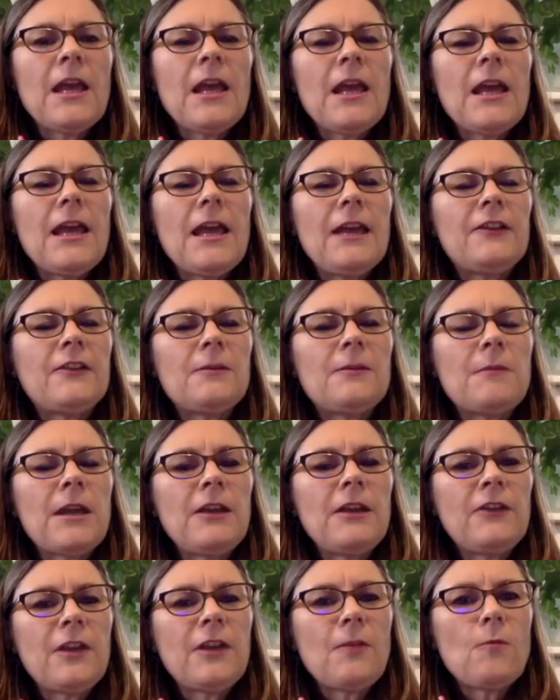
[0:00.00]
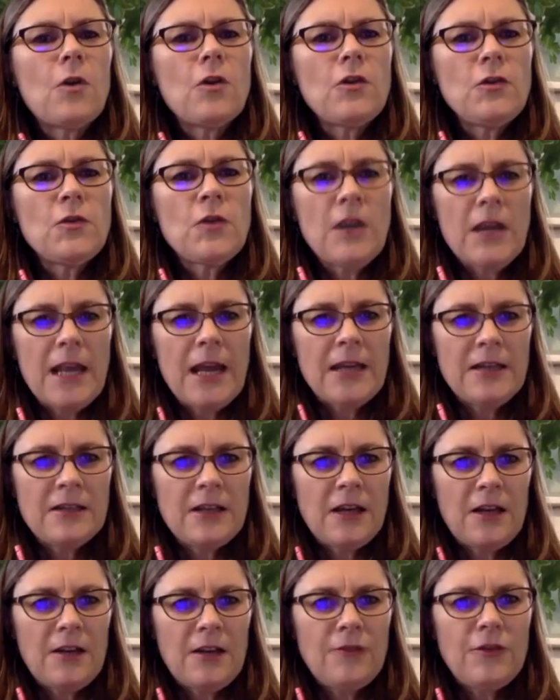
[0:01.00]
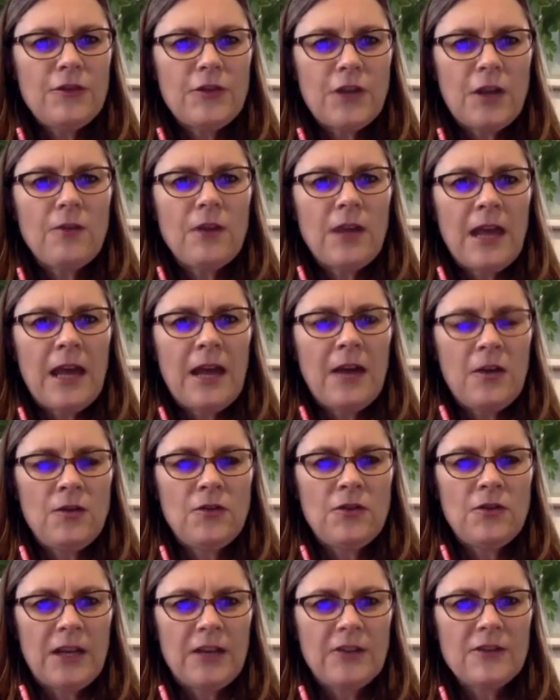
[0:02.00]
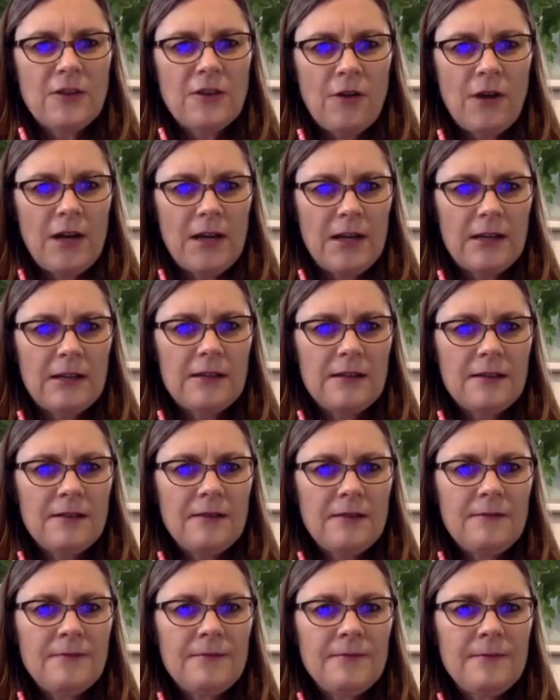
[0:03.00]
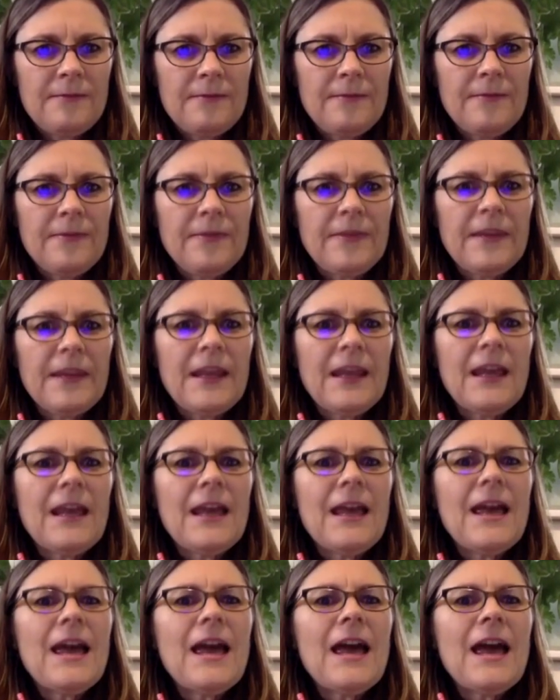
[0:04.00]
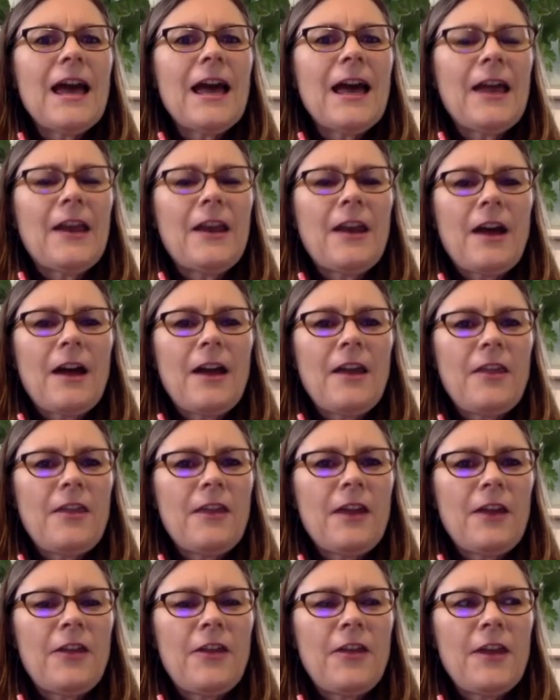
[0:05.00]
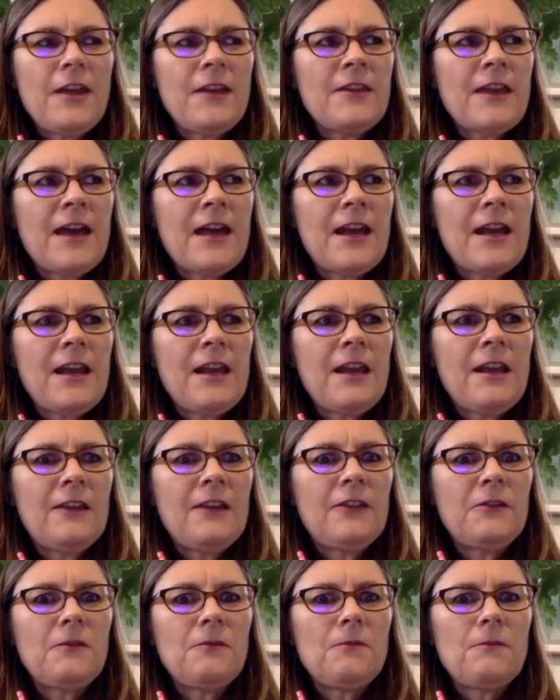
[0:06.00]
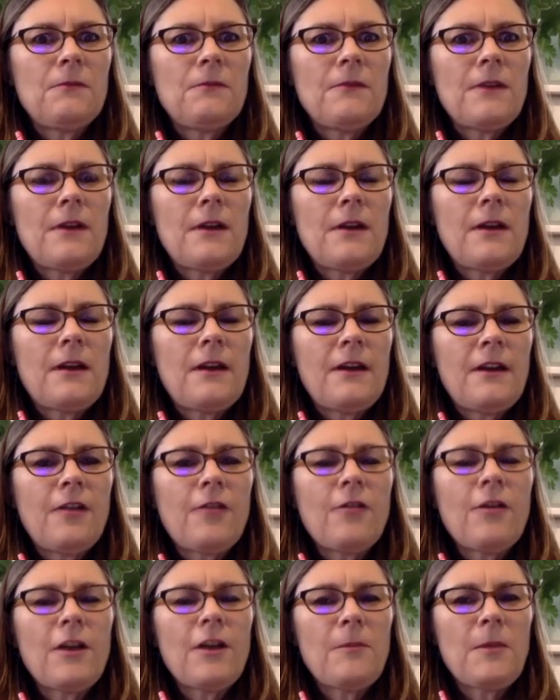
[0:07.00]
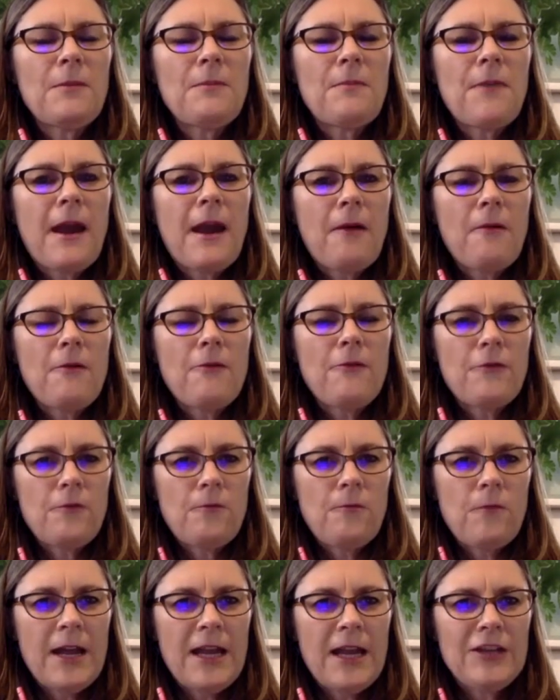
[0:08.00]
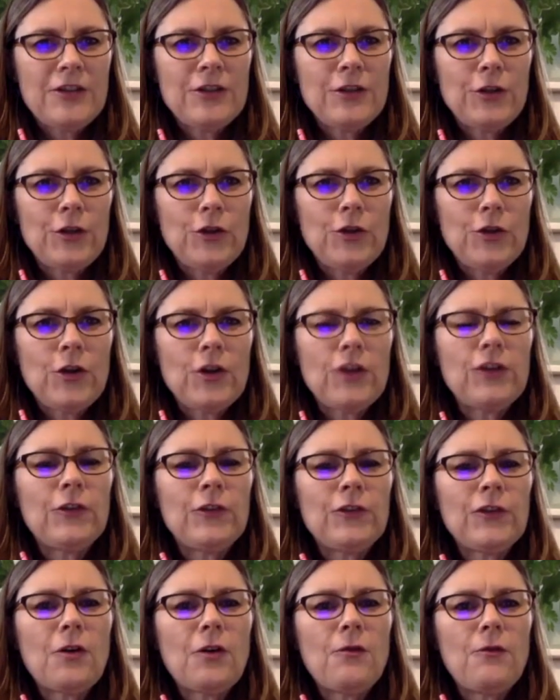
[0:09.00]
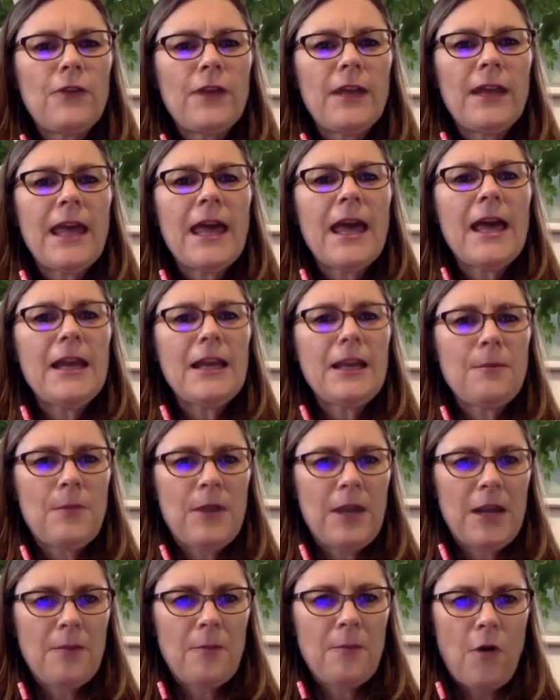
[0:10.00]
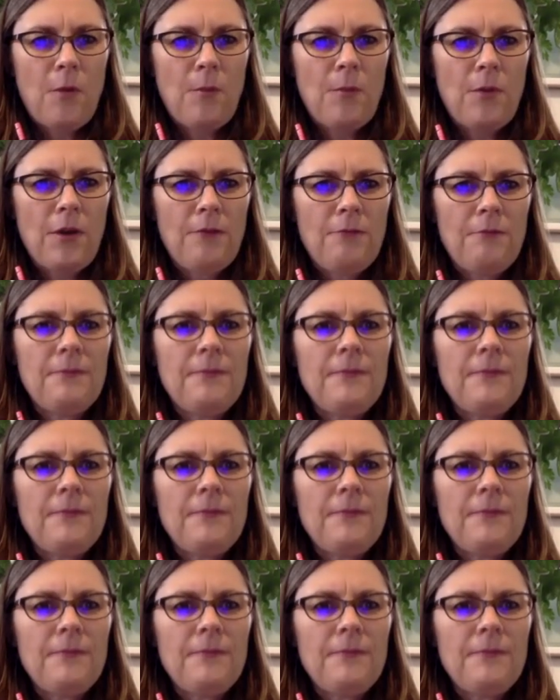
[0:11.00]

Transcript: it's amazing what you can get done if you don't care who takes the credit. And I think that is an incredibly powerful way to look at solving any big problem.